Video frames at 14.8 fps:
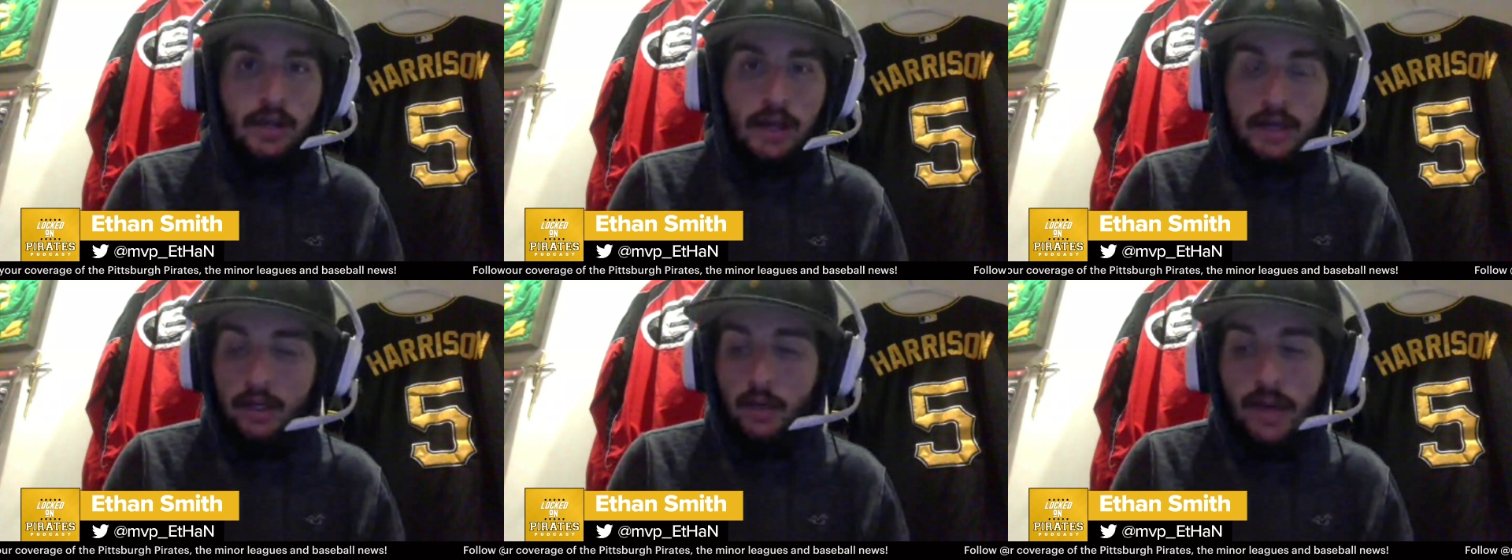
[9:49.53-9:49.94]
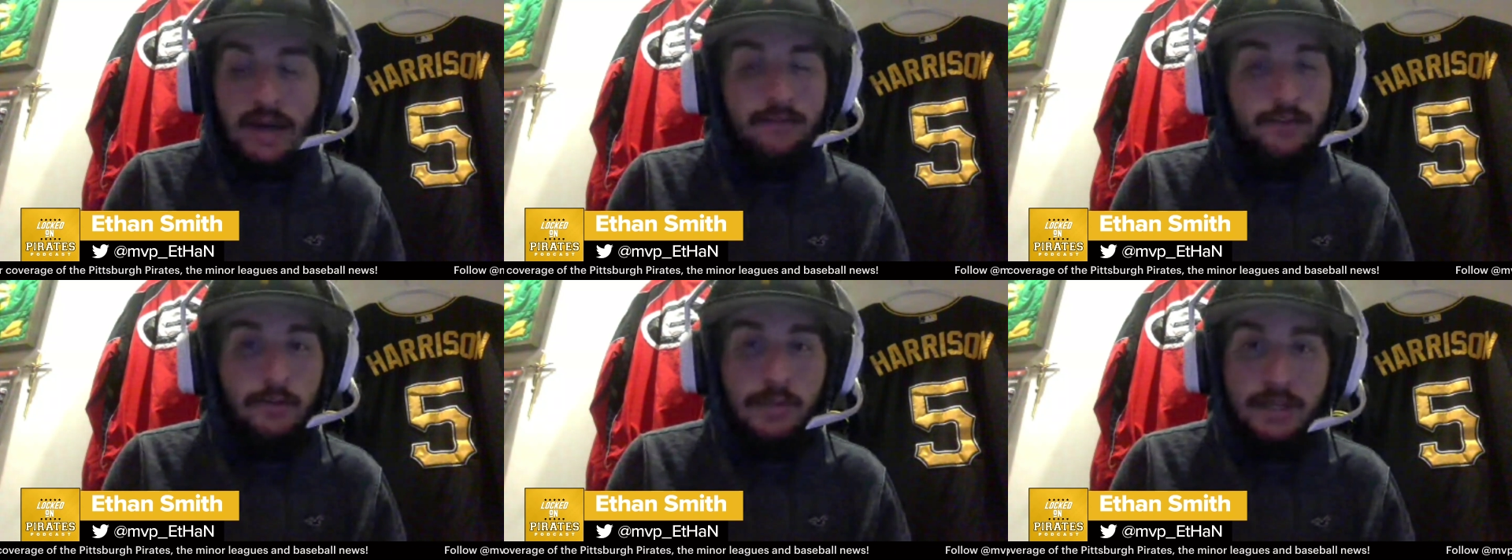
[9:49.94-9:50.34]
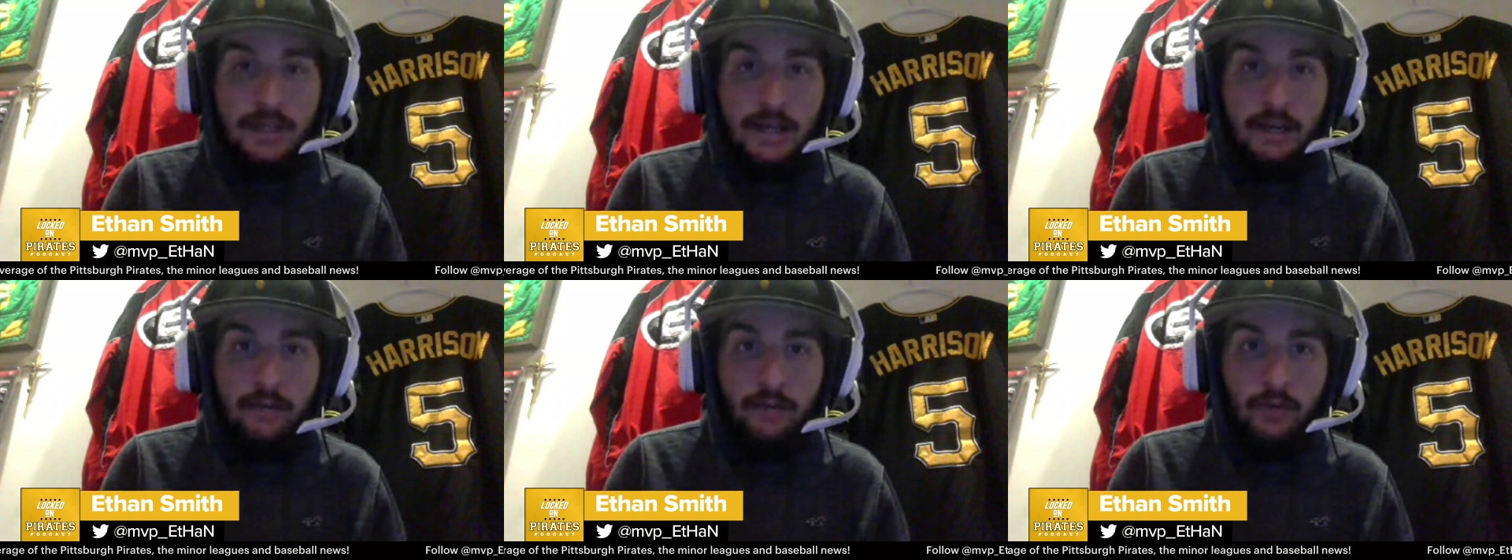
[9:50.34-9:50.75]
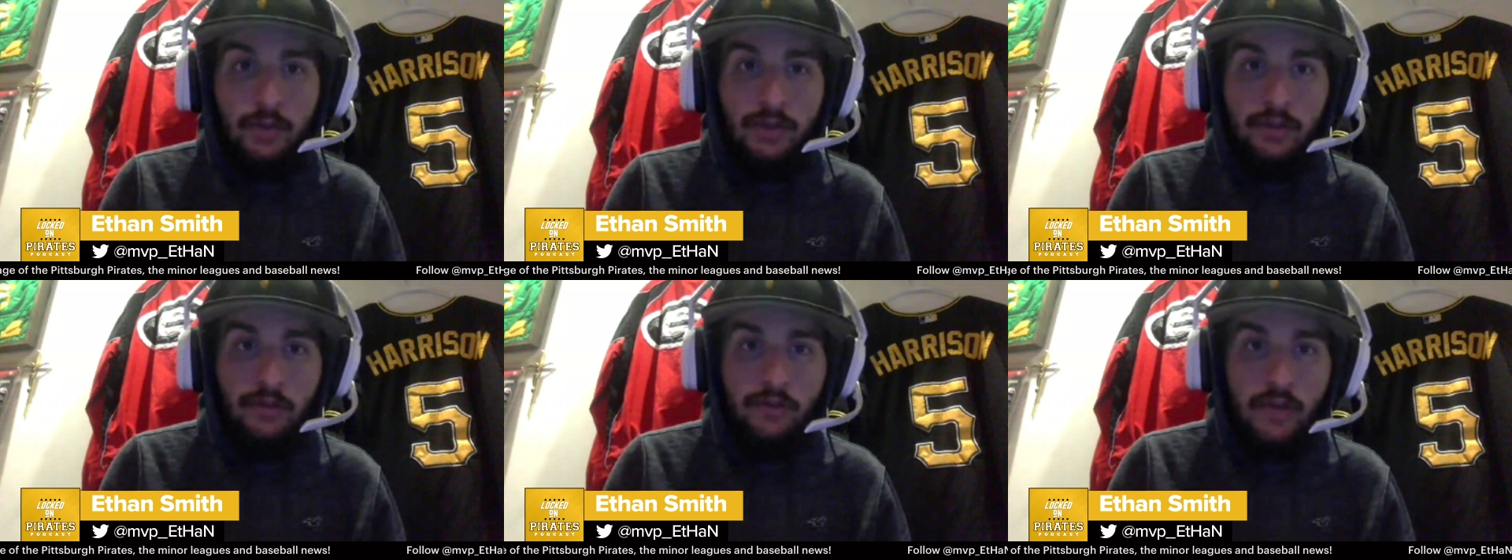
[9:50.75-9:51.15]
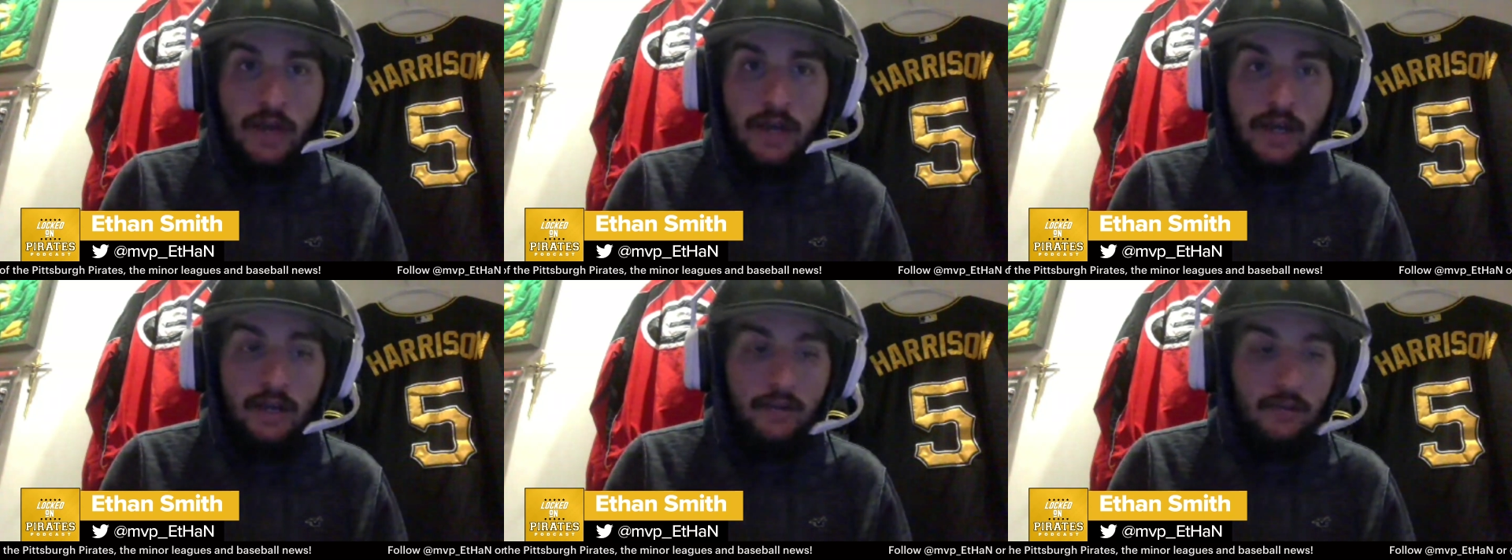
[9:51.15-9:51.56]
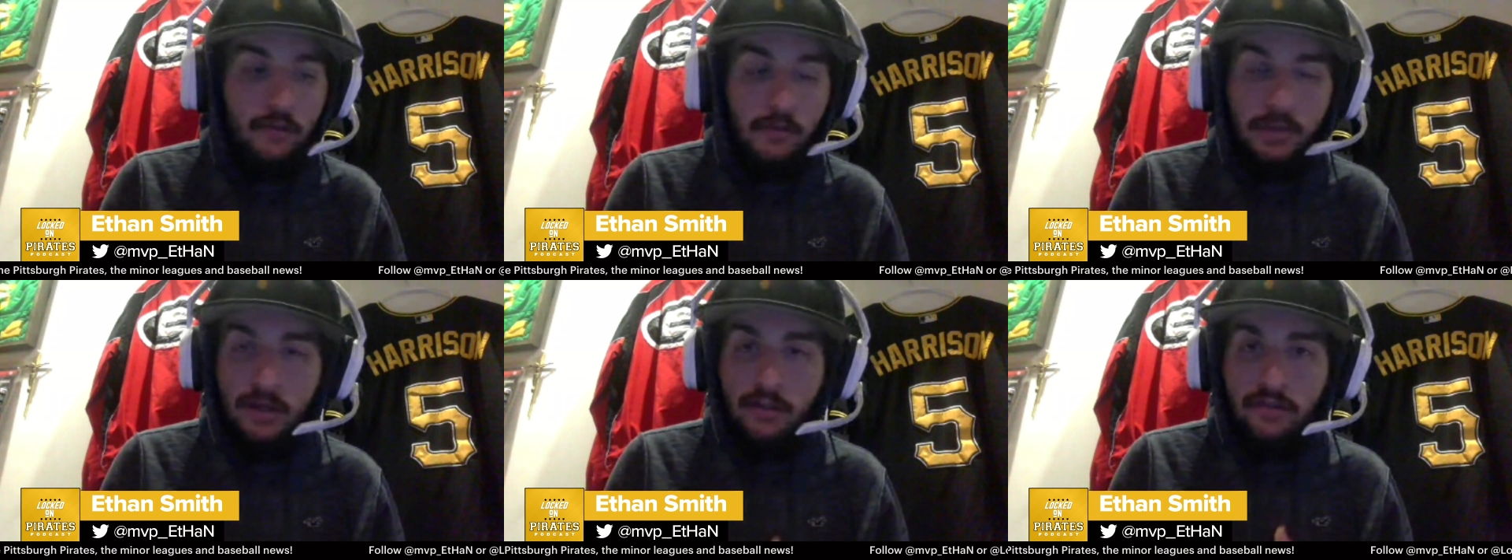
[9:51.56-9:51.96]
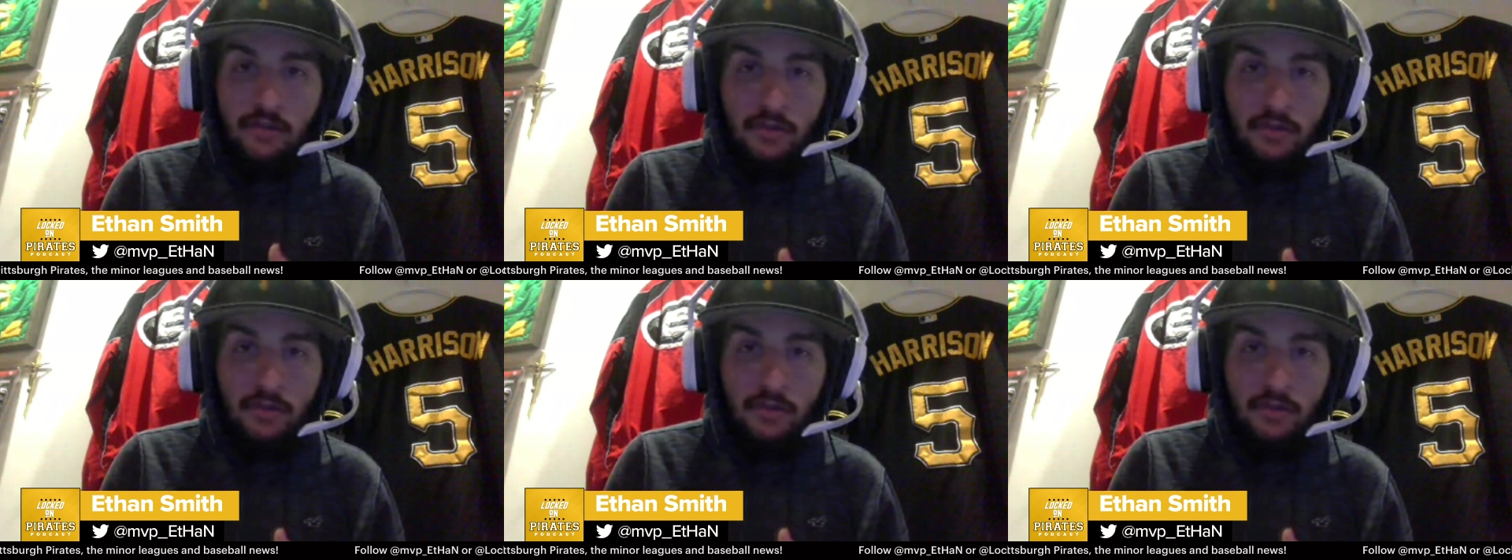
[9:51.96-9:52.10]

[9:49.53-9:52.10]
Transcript: And you have to be careful with those finances because